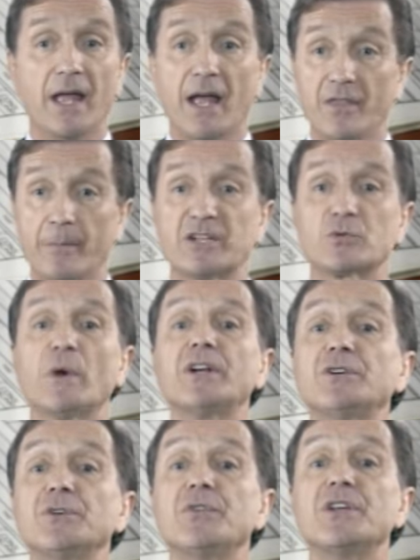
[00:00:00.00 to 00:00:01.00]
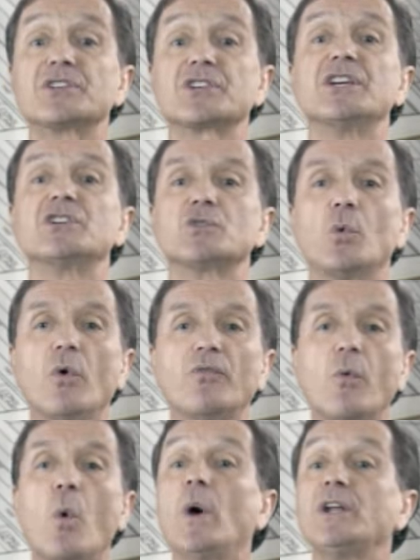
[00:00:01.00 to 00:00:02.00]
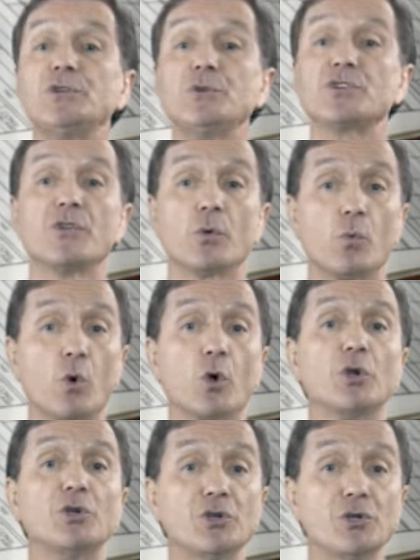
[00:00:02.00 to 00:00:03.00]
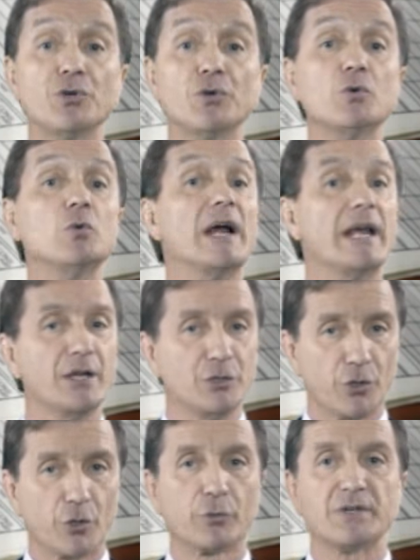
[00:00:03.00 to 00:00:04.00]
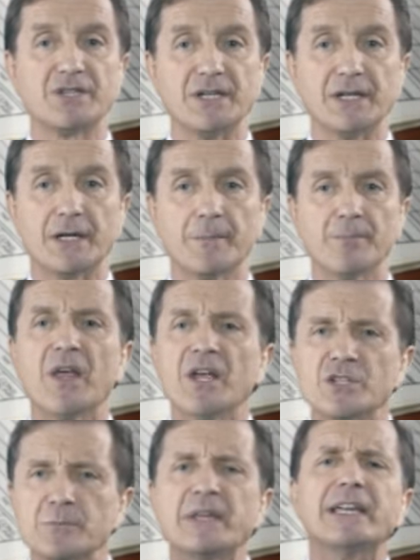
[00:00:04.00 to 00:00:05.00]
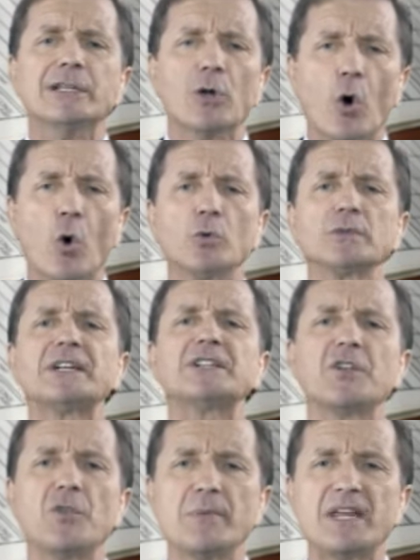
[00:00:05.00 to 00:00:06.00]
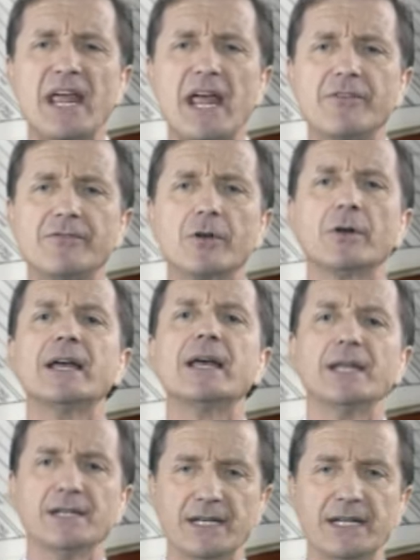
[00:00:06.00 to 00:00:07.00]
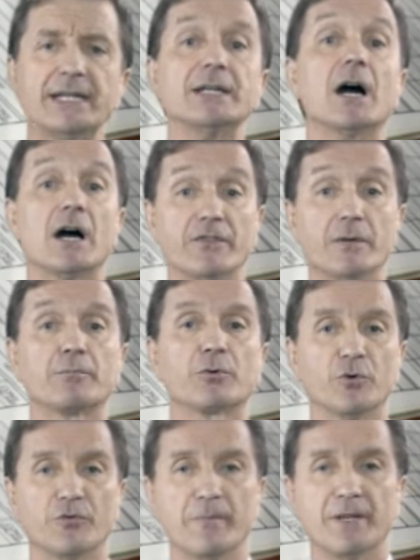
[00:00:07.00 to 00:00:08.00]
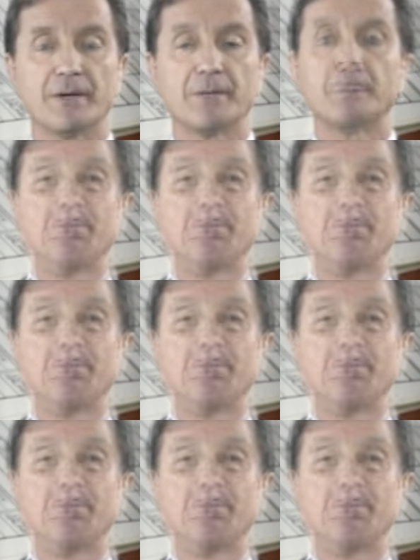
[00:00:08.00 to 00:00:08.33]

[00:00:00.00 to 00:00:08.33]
And the best way to do this is to avoid using the word you in your critique, speaking only to the behavior in need of improvement.